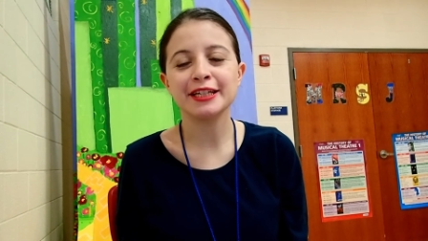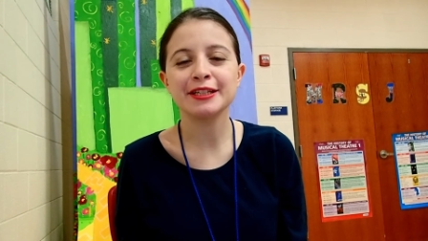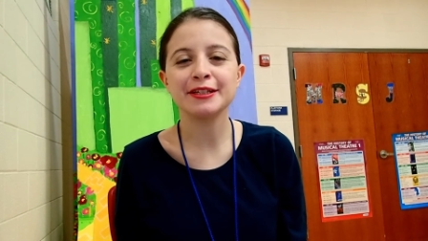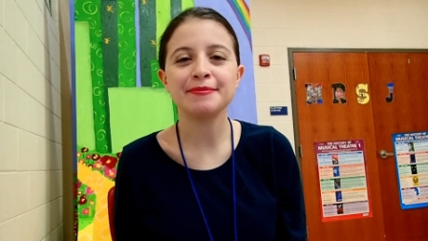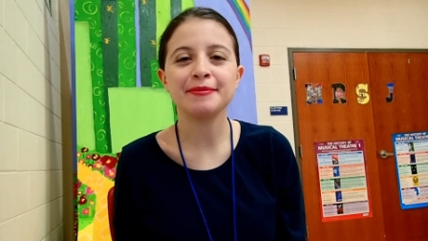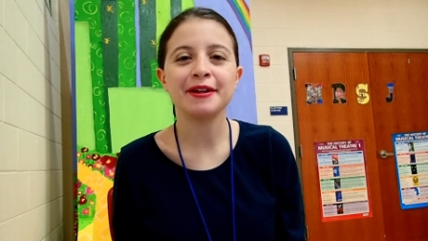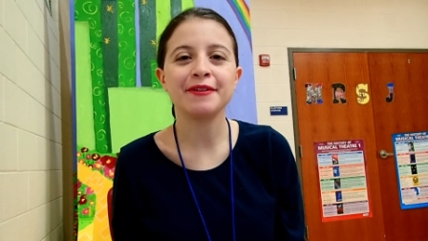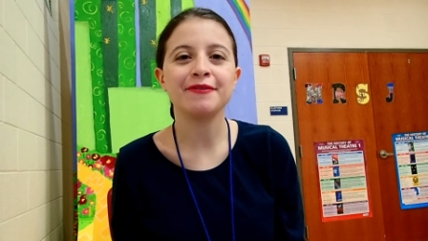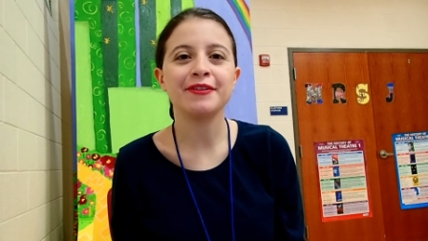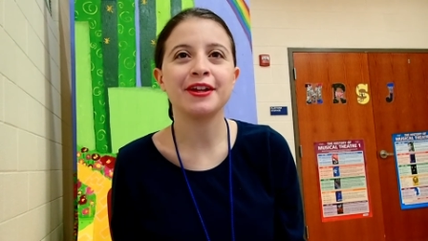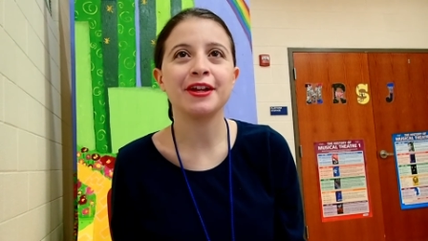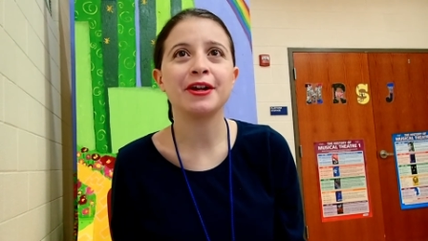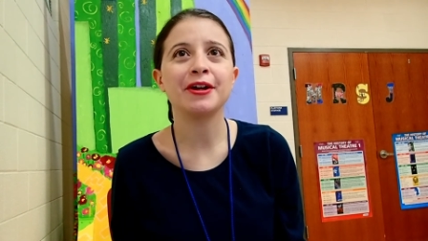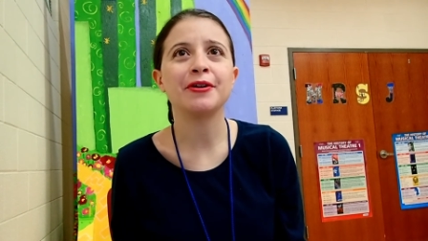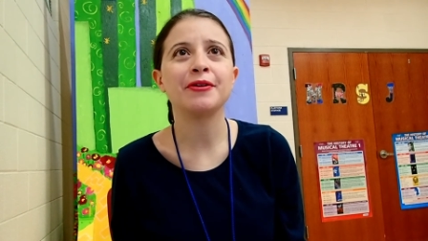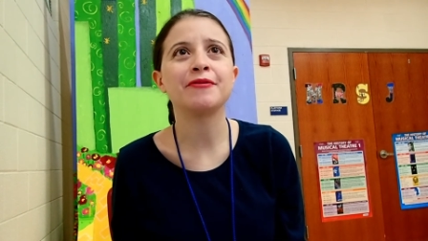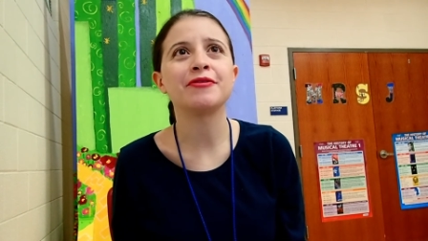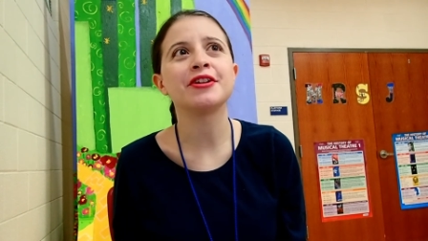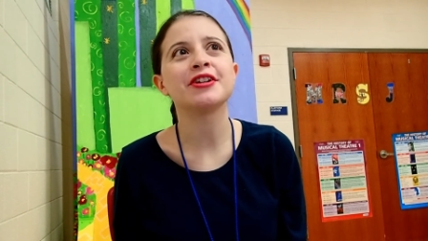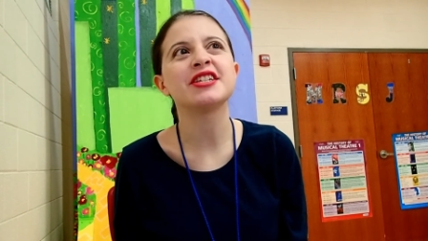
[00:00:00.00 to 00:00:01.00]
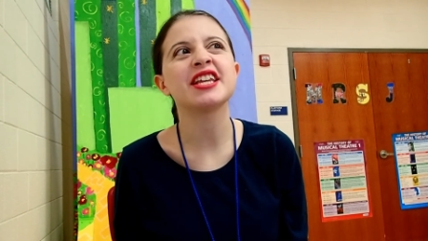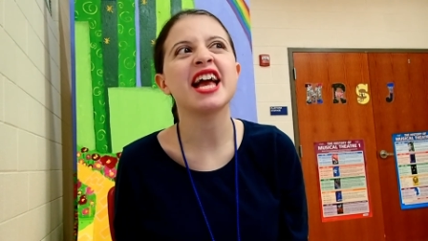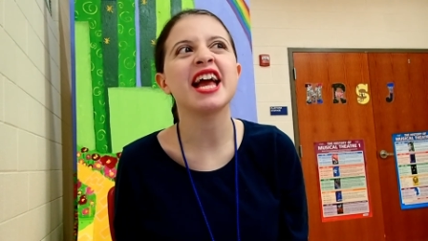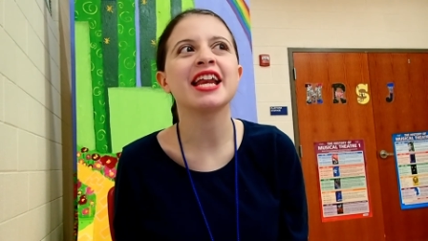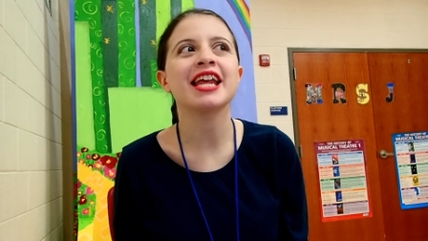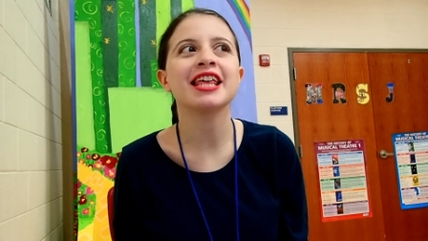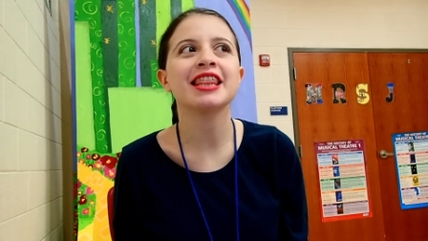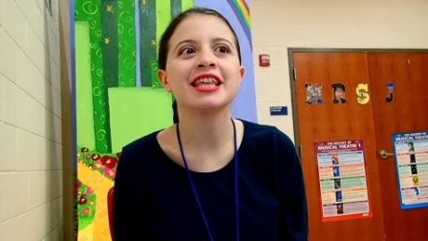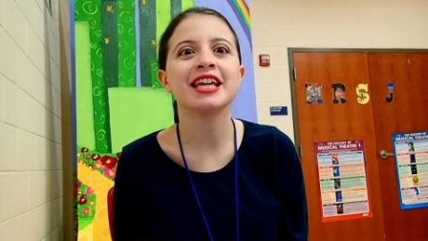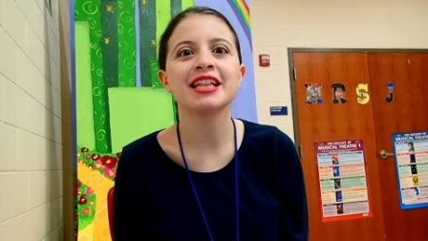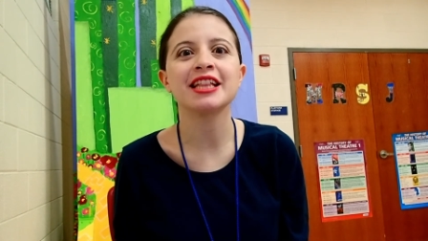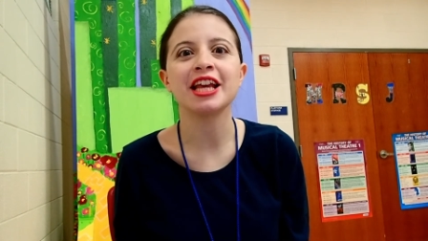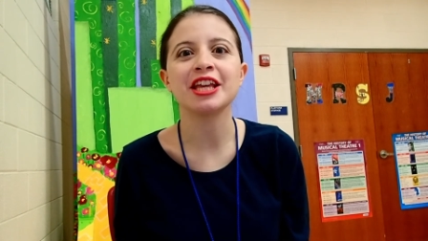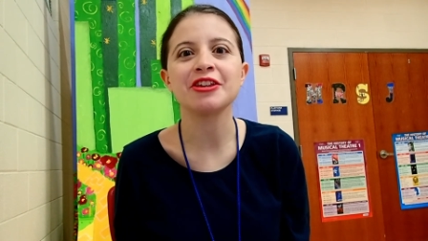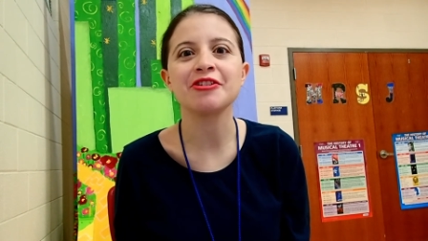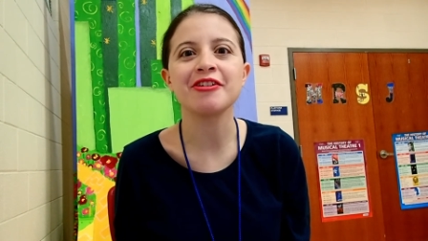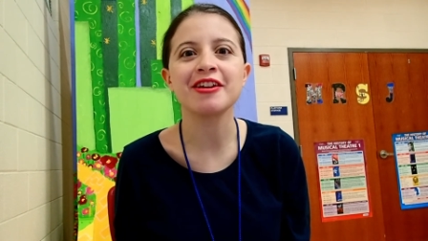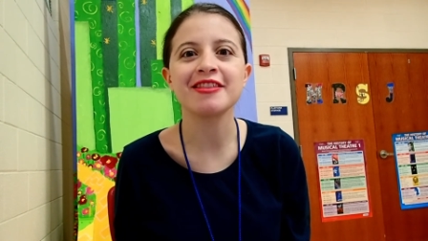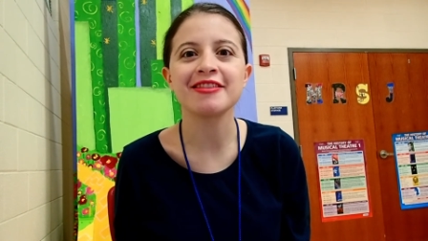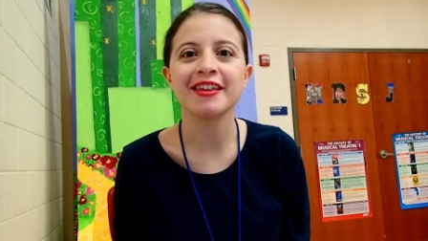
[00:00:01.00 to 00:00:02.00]
to my video. If there's anything that
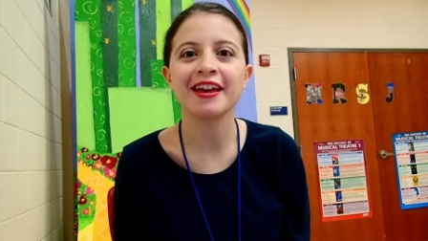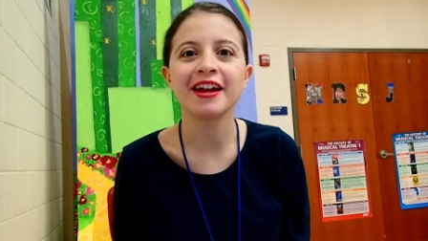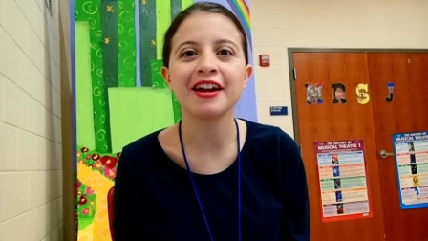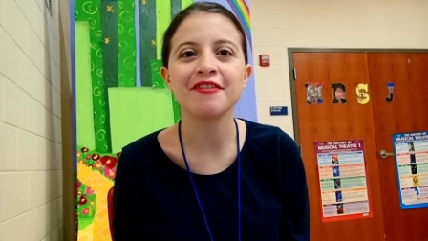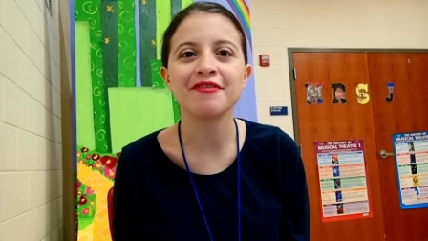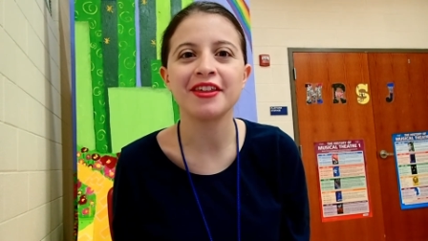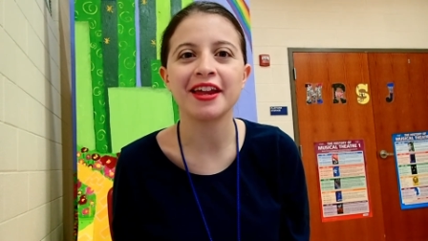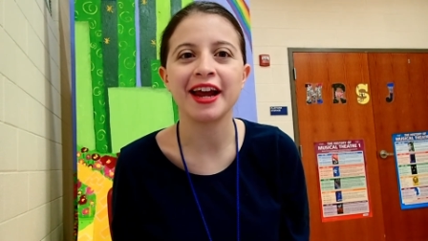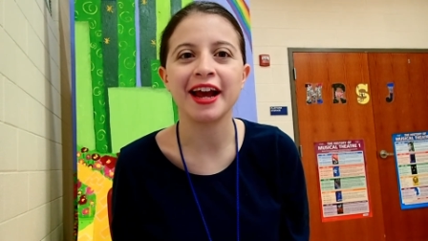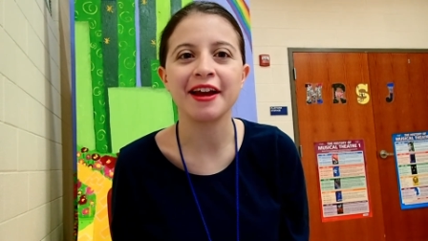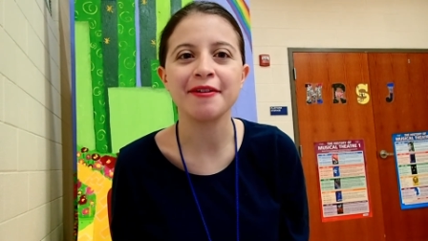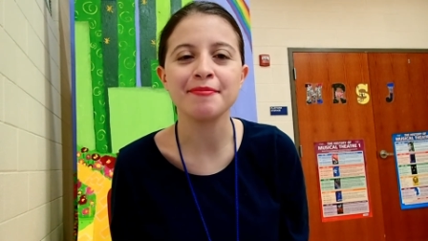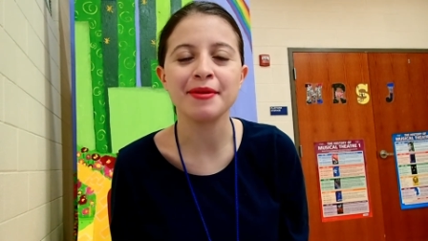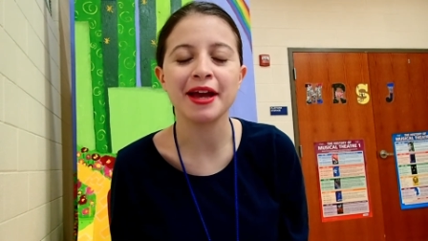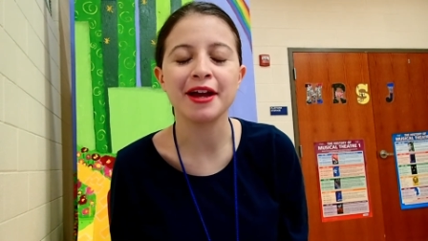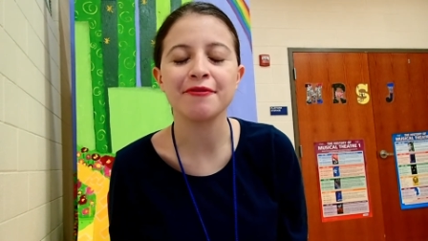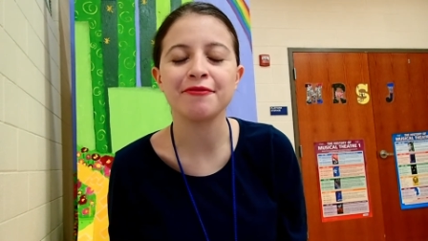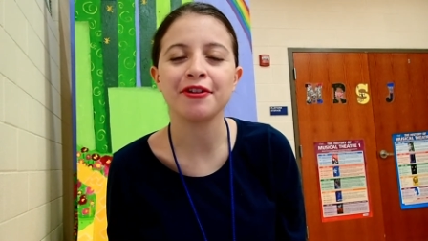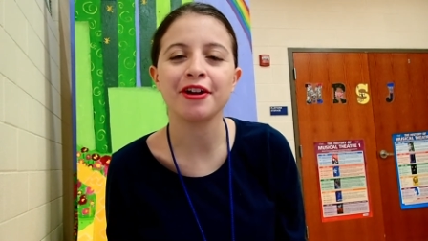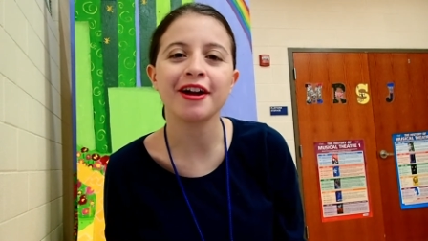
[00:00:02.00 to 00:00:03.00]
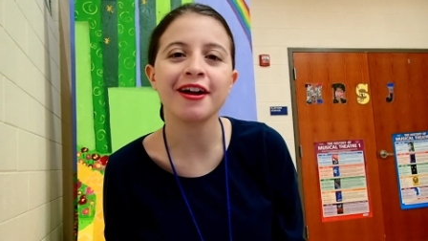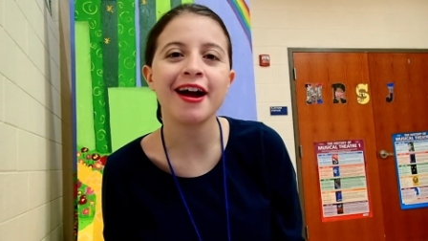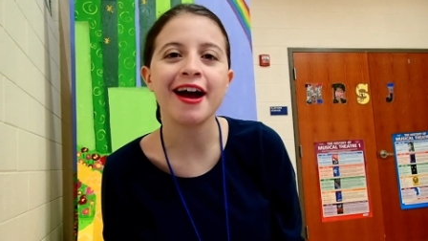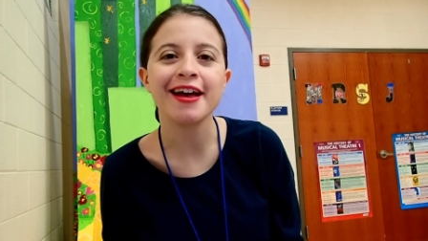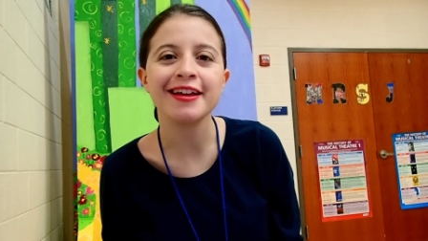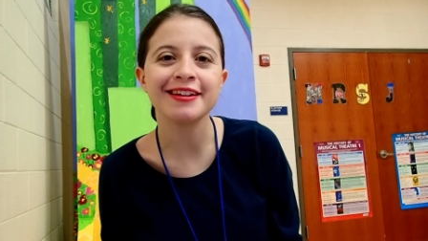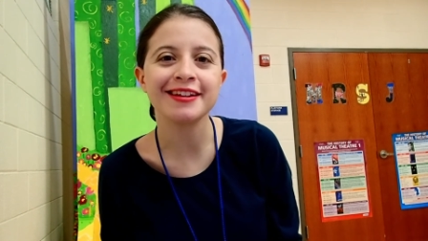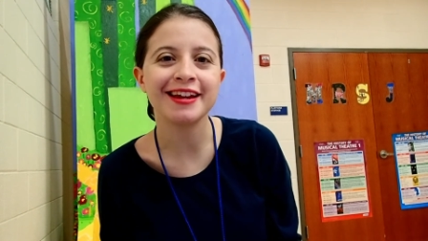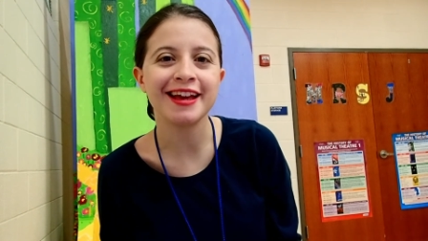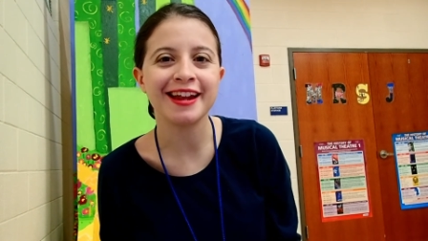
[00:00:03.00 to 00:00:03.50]
you can think of that I may have forgotten,